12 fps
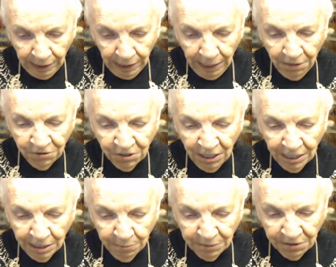And
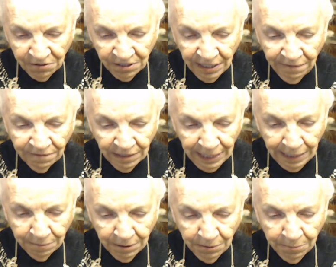Jacob deceived
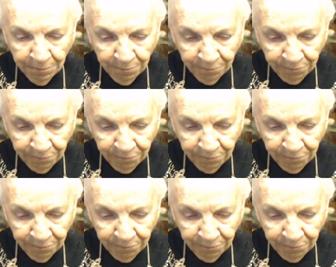Laban,